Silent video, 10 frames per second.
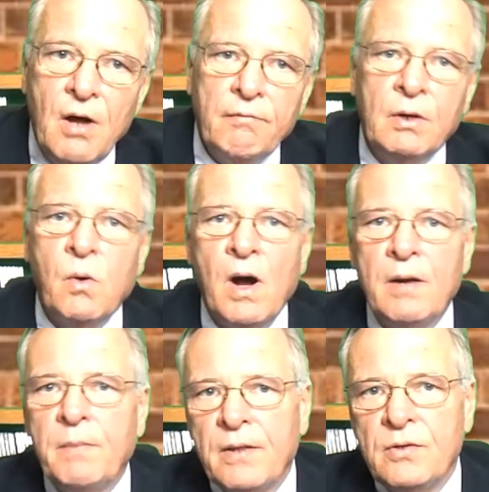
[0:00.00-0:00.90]

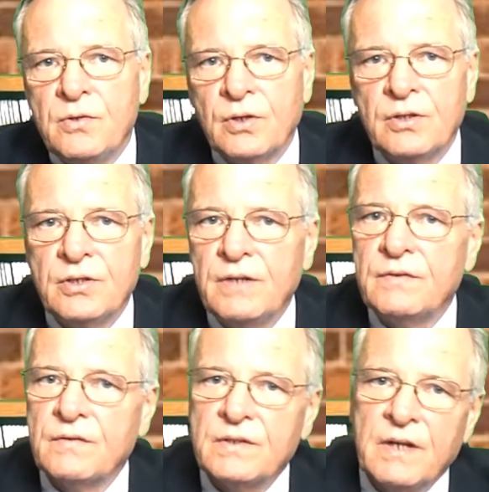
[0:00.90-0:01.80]
required by the Joint
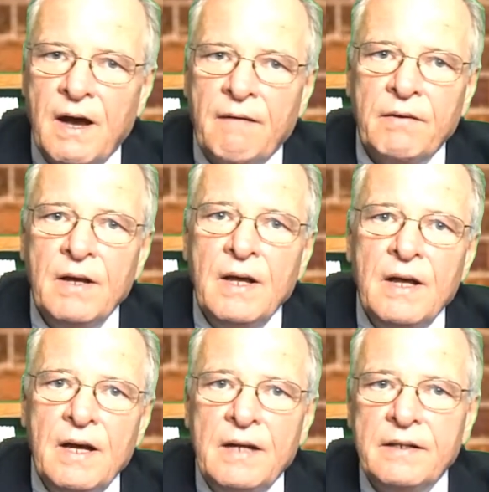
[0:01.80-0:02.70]
Chiefs of Staff
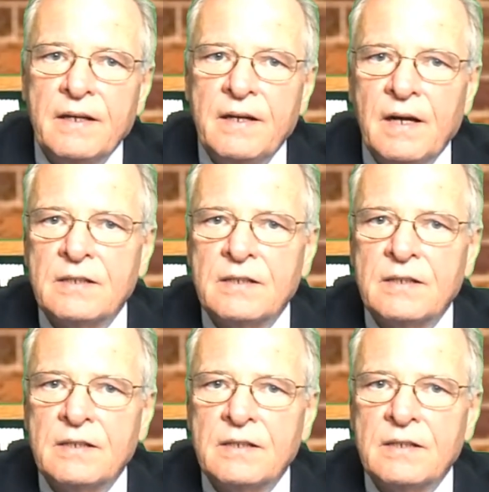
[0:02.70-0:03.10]
and to conduct